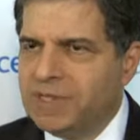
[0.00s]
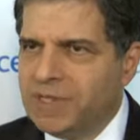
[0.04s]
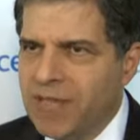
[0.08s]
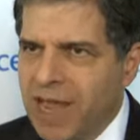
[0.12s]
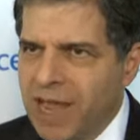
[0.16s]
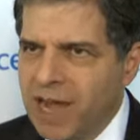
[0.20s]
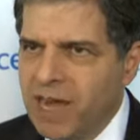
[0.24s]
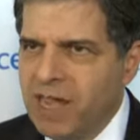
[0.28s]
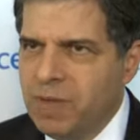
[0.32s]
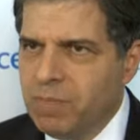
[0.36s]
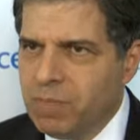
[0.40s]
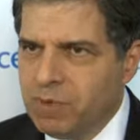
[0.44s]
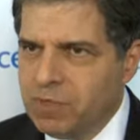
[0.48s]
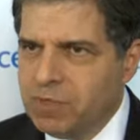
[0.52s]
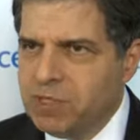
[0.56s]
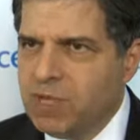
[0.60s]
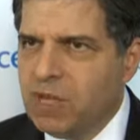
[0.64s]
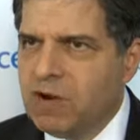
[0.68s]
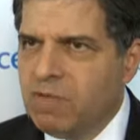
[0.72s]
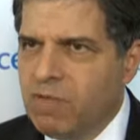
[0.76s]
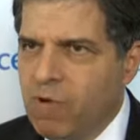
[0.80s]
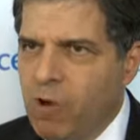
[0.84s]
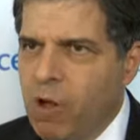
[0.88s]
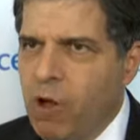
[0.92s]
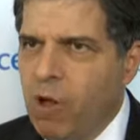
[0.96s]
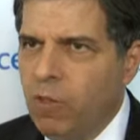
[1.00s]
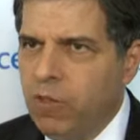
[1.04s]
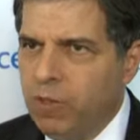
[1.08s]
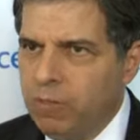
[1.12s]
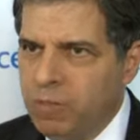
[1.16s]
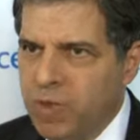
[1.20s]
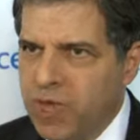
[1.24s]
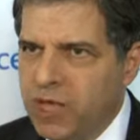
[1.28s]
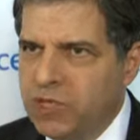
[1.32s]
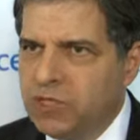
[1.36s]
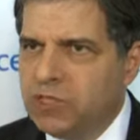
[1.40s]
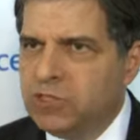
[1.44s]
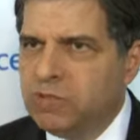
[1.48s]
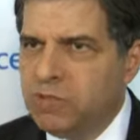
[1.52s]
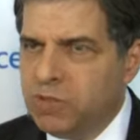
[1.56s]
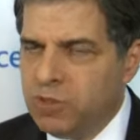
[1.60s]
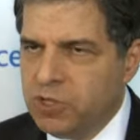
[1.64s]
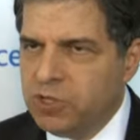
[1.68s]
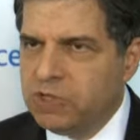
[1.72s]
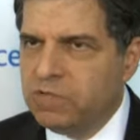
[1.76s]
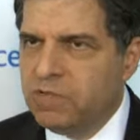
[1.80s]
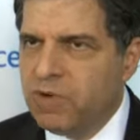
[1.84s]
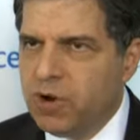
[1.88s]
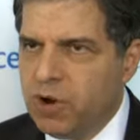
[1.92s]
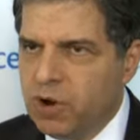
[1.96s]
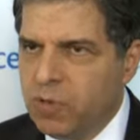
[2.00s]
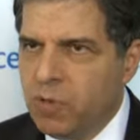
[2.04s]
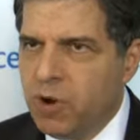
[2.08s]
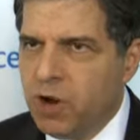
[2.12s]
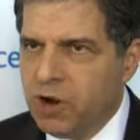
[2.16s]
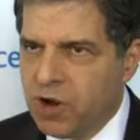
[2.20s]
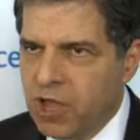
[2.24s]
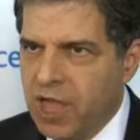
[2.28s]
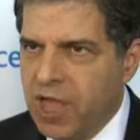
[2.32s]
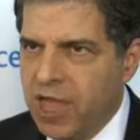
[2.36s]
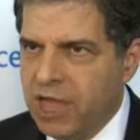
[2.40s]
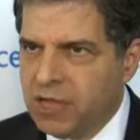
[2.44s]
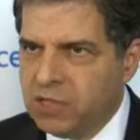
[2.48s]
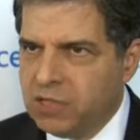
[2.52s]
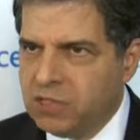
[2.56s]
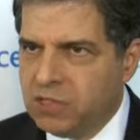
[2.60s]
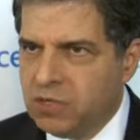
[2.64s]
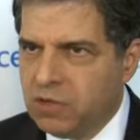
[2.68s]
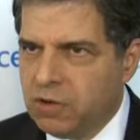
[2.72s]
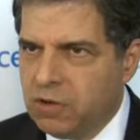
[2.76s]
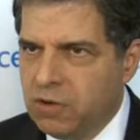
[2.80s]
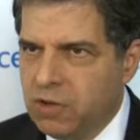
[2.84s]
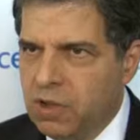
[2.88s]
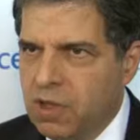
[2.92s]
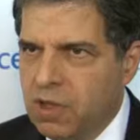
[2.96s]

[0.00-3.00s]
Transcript: 90% of all the patients with this very rare cancer.